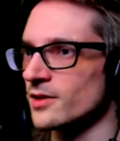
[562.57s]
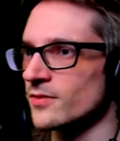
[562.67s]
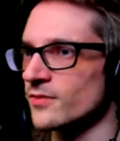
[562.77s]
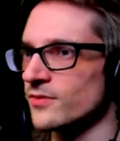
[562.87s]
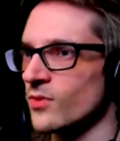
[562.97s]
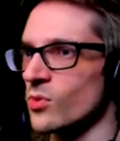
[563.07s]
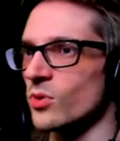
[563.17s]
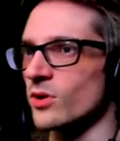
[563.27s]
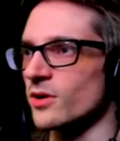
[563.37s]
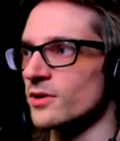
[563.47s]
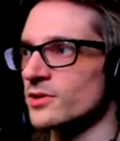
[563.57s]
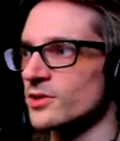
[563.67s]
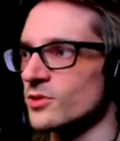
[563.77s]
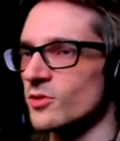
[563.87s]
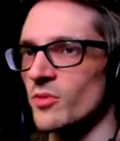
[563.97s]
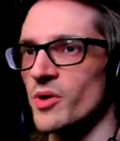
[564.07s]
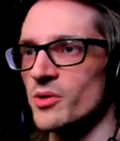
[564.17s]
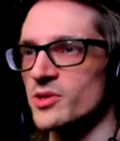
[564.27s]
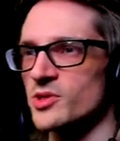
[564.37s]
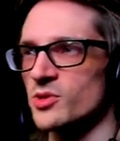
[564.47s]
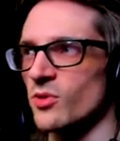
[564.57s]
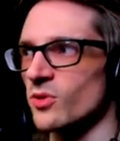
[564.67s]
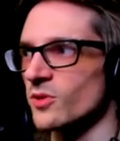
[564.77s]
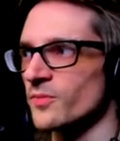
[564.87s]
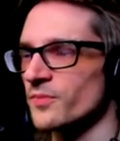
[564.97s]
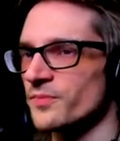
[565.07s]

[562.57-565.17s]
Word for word: four to do the remote control